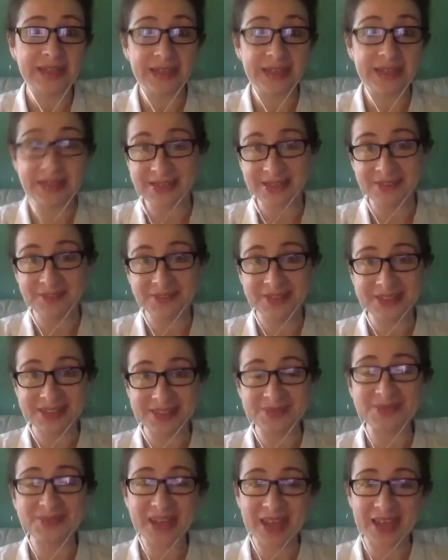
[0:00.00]
Texas
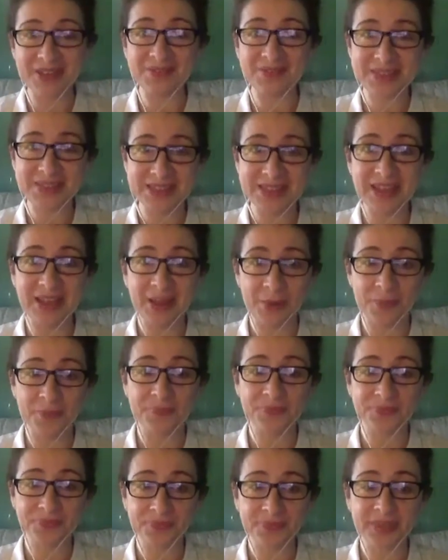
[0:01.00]
even sometimes,
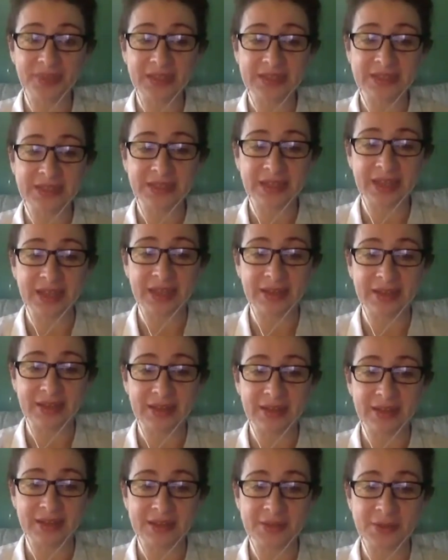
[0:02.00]
to get
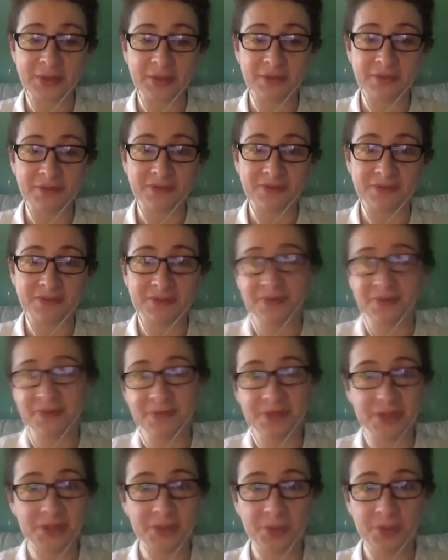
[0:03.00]
sort of
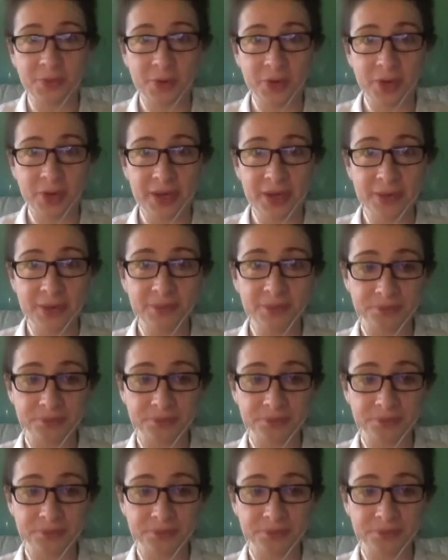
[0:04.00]
good reporting.